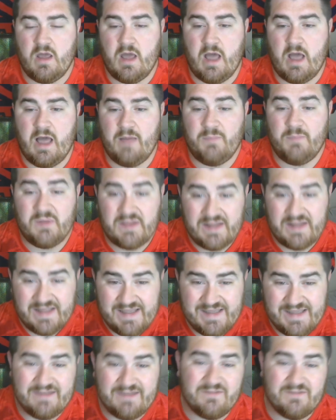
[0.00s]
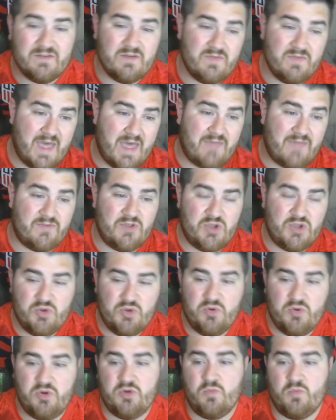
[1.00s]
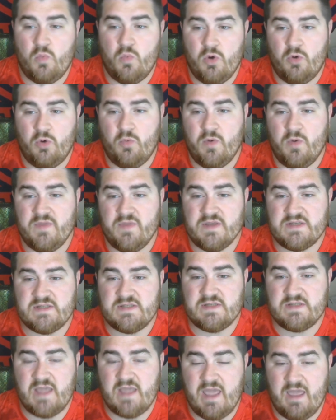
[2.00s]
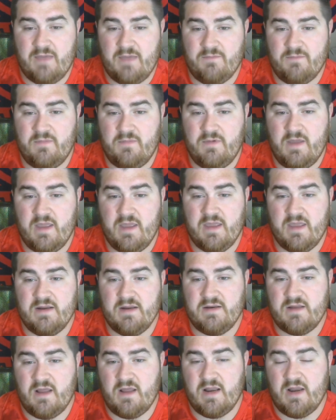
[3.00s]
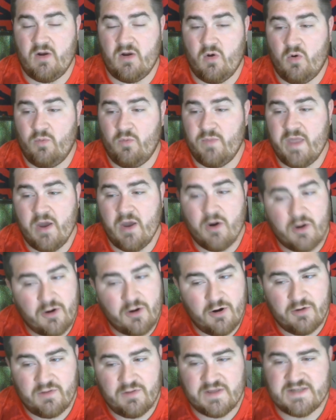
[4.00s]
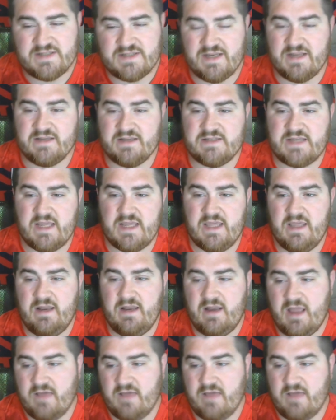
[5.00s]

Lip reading: I believe that the Union will win this game and get it done at home. They are currently sitting 2nd.